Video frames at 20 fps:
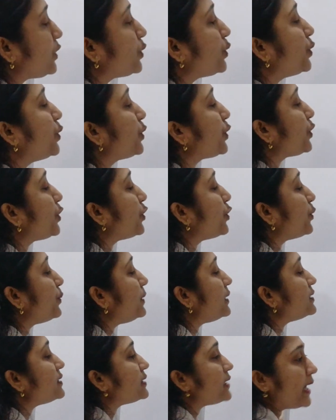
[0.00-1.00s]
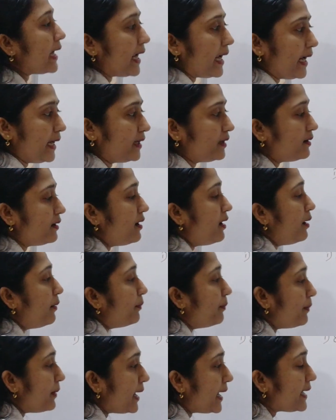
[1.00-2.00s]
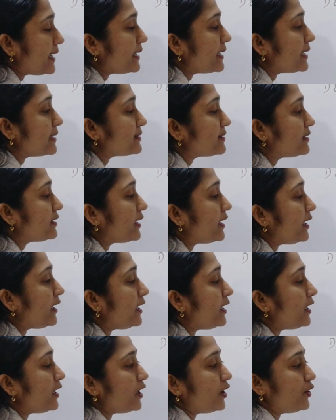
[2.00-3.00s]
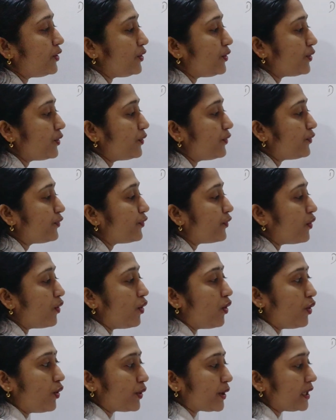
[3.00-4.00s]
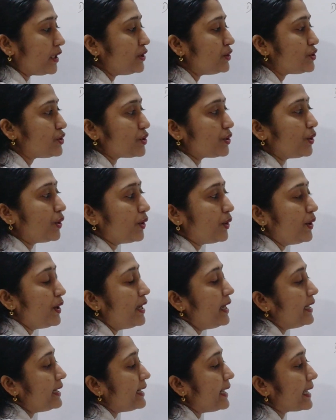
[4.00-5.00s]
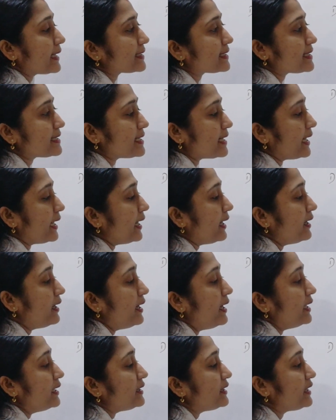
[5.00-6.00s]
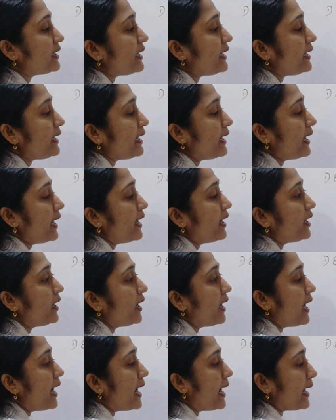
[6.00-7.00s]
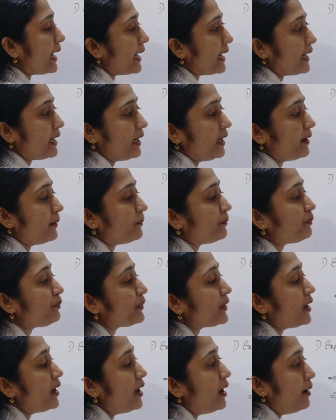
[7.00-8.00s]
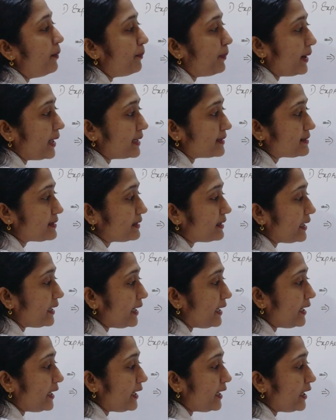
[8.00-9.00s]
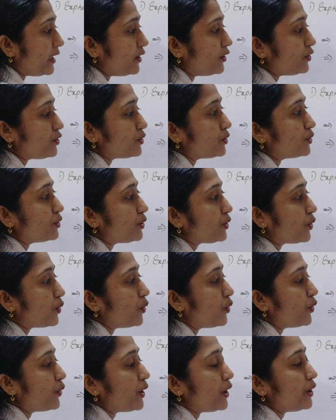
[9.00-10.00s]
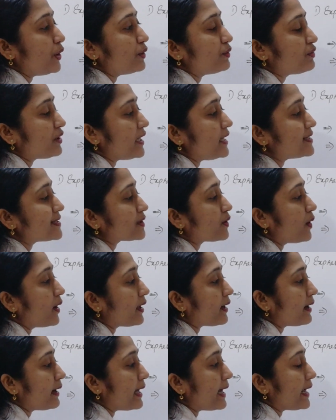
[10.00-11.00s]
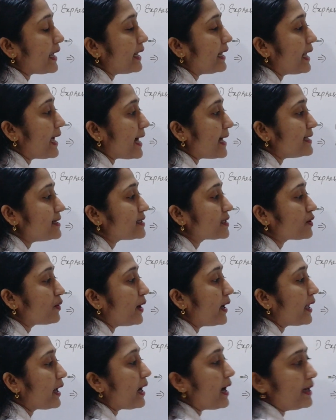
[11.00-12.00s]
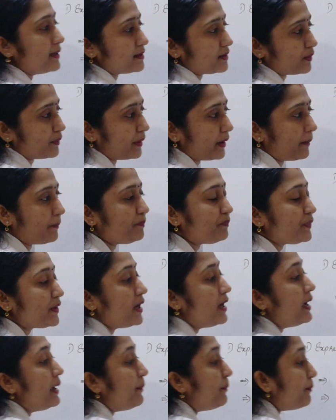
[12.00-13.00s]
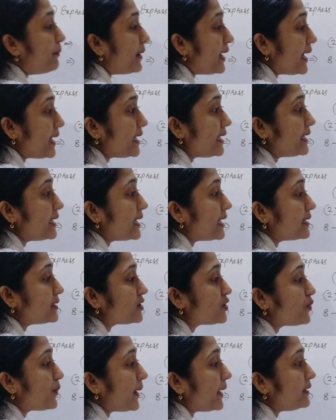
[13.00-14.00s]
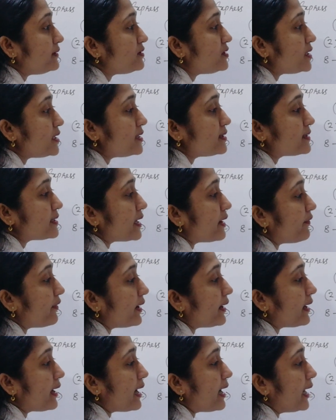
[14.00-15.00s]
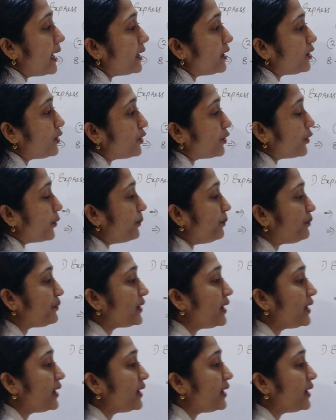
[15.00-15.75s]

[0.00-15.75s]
two cube is a minus three into four into next three i plus three into two into three square nine i square I square minus twenty-seven i cube.